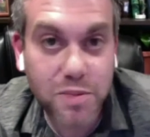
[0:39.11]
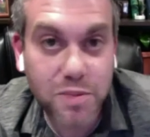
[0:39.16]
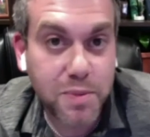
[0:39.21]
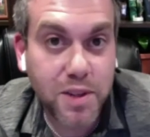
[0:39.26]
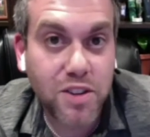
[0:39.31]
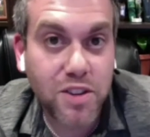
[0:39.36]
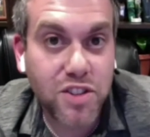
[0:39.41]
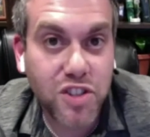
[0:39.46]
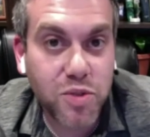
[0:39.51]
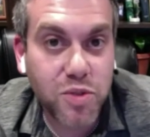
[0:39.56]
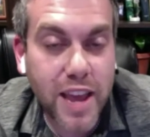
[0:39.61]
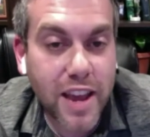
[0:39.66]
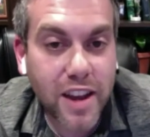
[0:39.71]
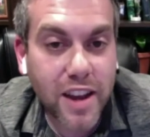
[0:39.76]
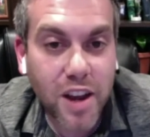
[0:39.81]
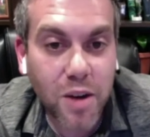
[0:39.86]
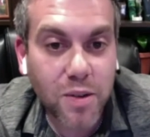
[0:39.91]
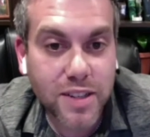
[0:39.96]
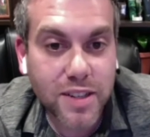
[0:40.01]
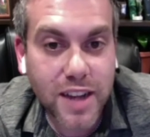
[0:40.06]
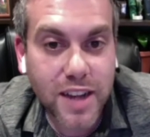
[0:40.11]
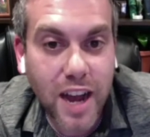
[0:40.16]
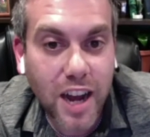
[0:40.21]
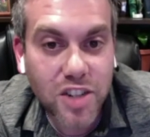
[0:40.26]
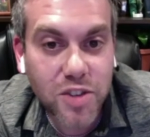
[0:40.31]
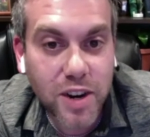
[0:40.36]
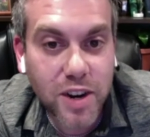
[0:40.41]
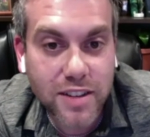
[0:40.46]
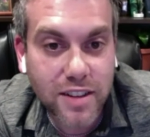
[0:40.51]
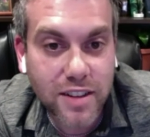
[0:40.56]
because you can't go into
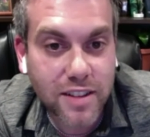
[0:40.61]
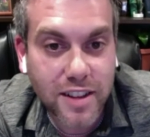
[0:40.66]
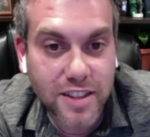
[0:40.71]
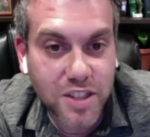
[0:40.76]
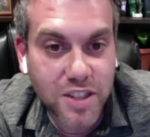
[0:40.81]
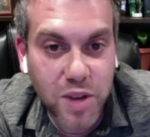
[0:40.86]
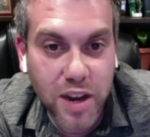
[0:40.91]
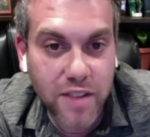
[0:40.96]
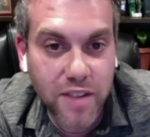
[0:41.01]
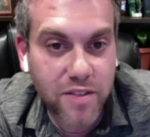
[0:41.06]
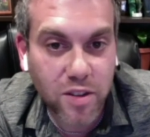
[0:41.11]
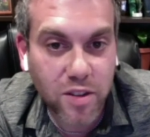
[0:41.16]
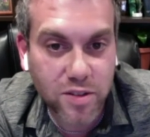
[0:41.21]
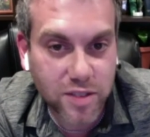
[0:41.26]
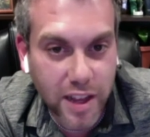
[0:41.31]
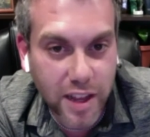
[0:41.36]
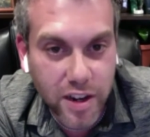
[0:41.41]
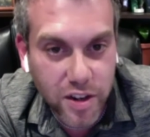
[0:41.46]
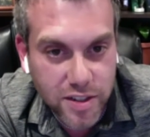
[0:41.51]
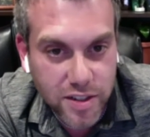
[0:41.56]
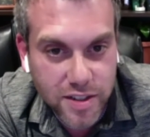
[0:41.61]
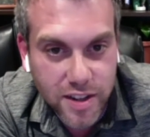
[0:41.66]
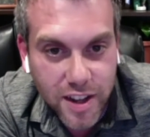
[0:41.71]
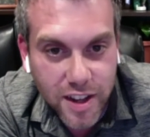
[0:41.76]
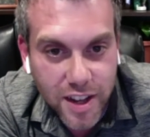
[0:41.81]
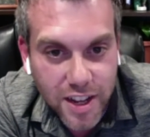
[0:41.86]
contract unless you have those letters.